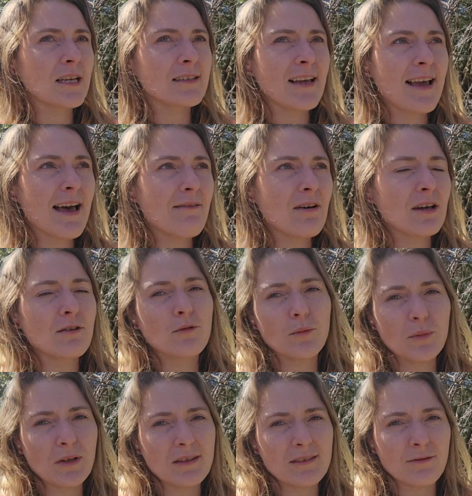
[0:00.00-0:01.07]
I have had to
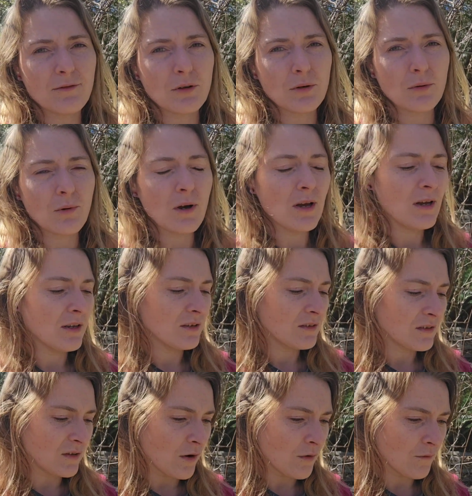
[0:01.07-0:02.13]
replace a few
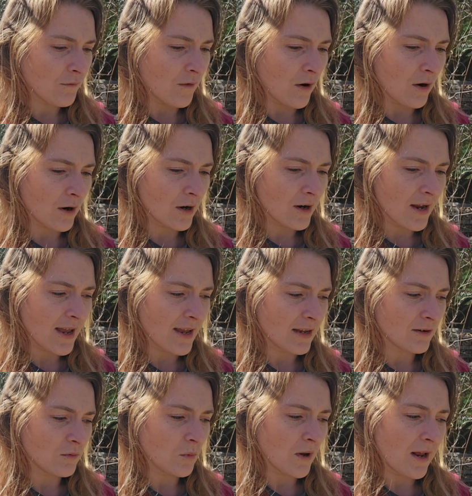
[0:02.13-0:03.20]
so far,
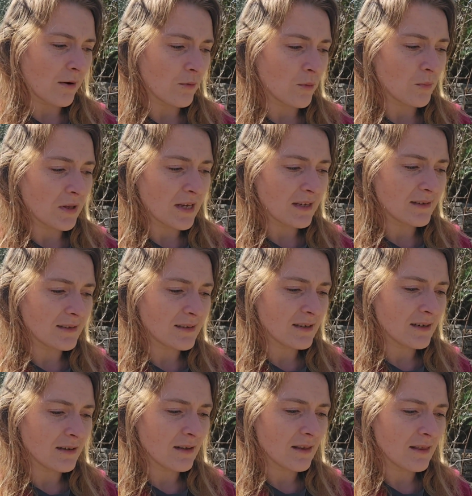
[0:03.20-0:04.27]
and what I replaced
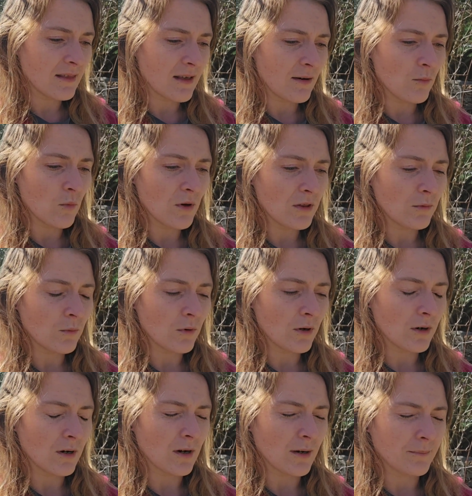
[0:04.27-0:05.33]
them with
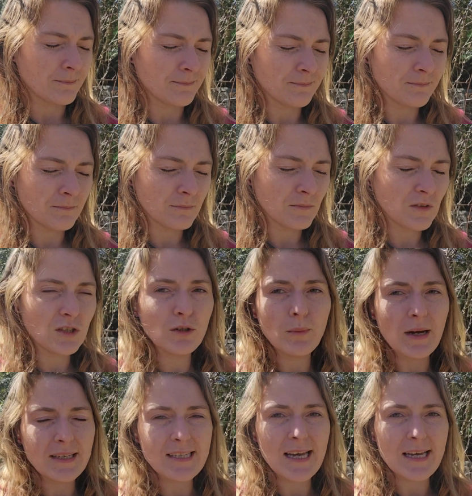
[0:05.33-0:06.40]
were
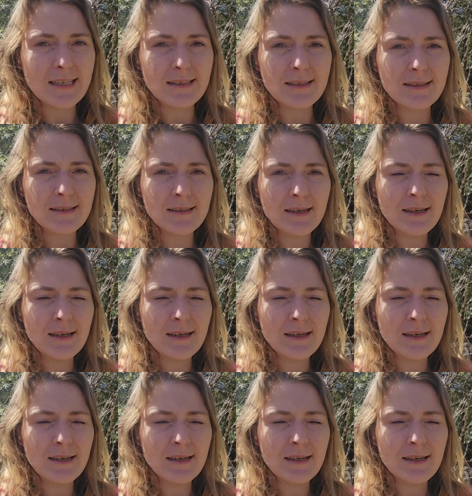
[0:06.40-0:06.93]
2x10s,